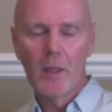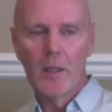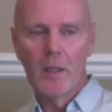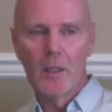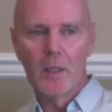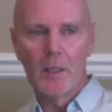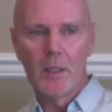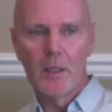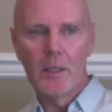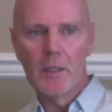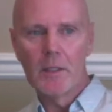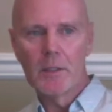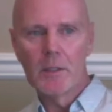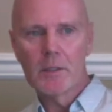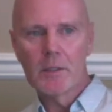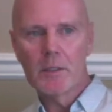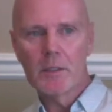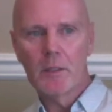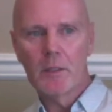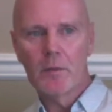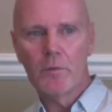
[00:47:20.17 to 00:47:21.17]
is
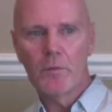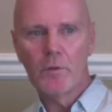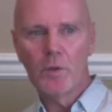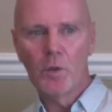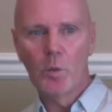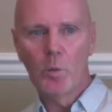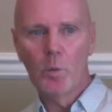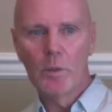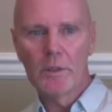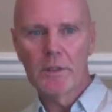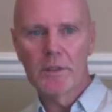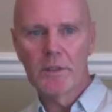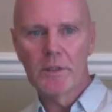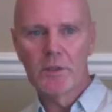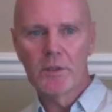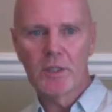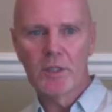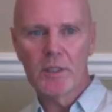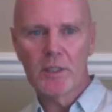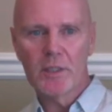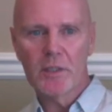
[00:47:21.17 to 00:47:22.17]
if you were to
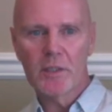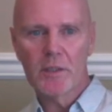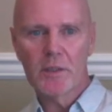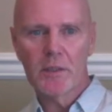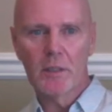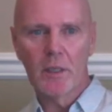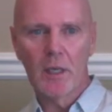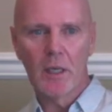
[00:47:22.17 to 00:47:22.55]
just